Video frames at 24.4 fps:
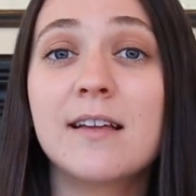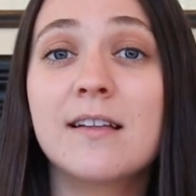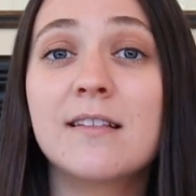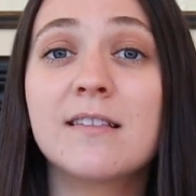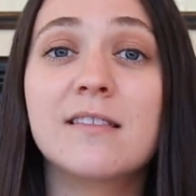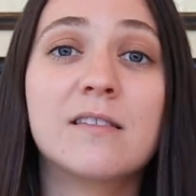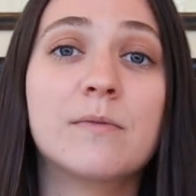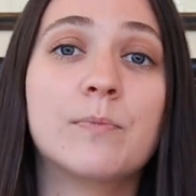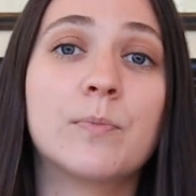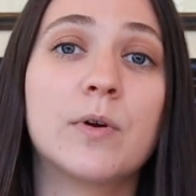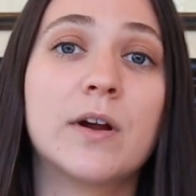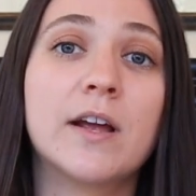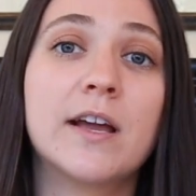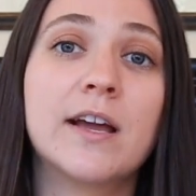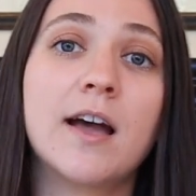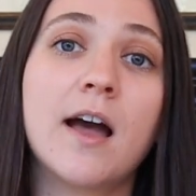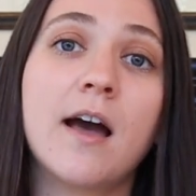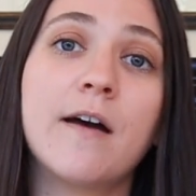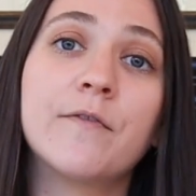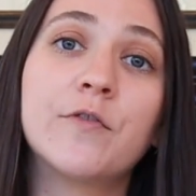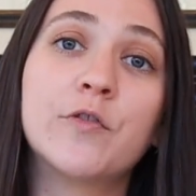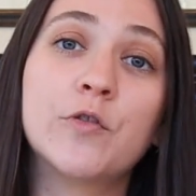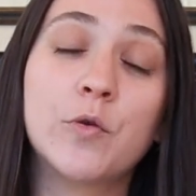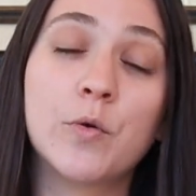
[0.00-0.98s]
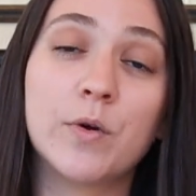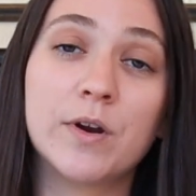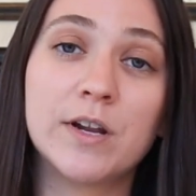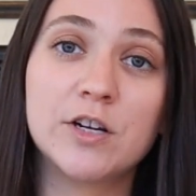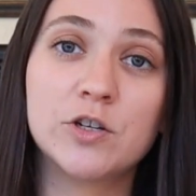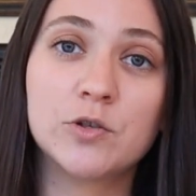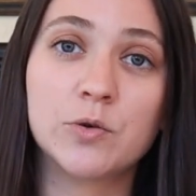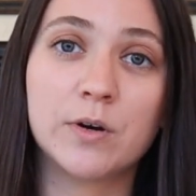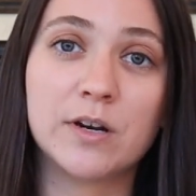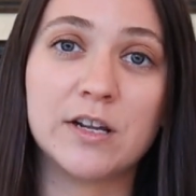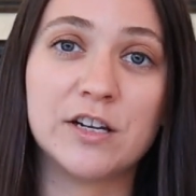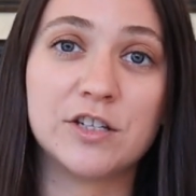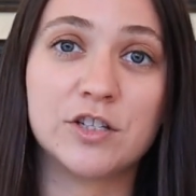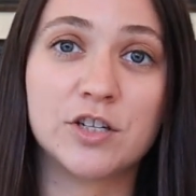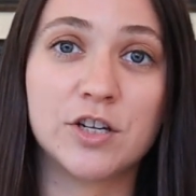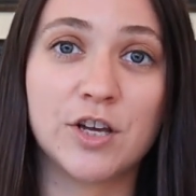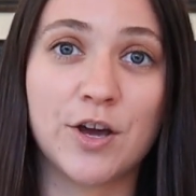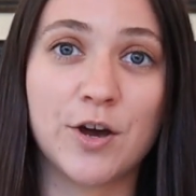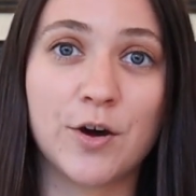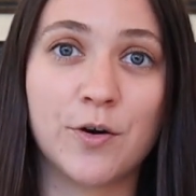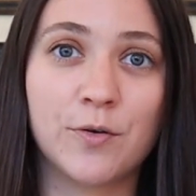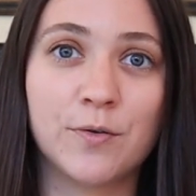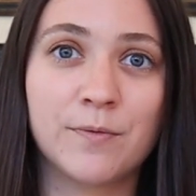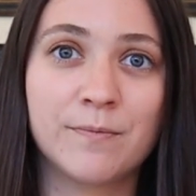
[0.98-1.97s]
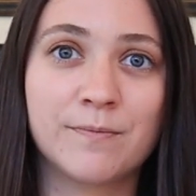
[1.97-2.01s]
in spring of
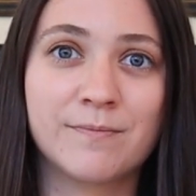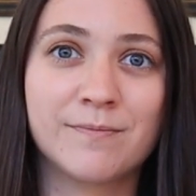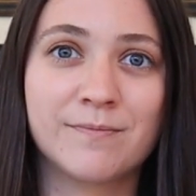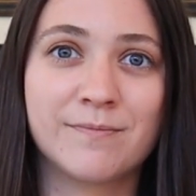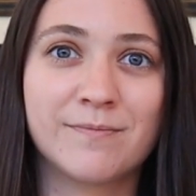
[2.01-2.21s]
2022.